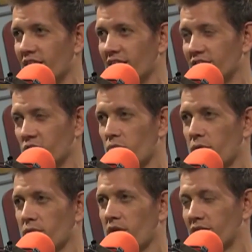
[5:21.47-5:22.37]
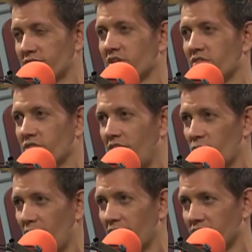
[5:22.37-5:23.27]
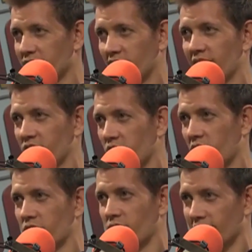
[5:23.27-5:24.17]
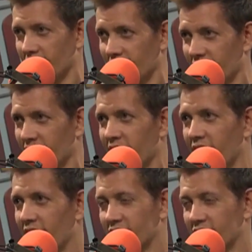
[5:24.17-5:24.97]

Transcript: And so we went consonant vowel patterns, kind of like Coca-Cola. Okay.